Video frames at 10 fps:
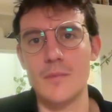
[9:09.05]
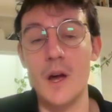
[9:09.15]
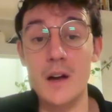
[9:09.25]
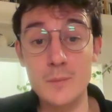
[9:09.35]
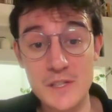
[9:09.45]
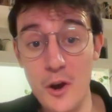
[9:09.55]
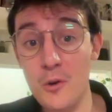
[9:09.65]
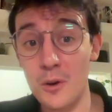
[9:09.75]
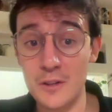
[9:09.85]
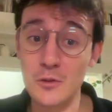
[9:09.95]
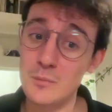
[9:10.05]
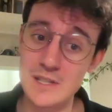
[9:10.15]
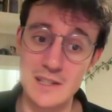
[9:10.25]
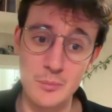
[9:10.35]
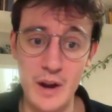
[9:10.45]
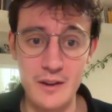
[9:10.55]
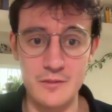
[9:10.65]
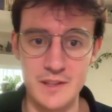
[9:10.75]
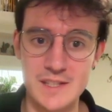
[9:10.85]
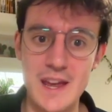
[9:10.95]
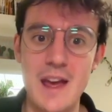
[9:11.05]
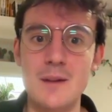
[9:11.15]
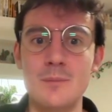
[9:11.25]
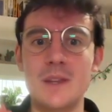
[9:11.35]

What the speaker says: I am so enormously proud of this game.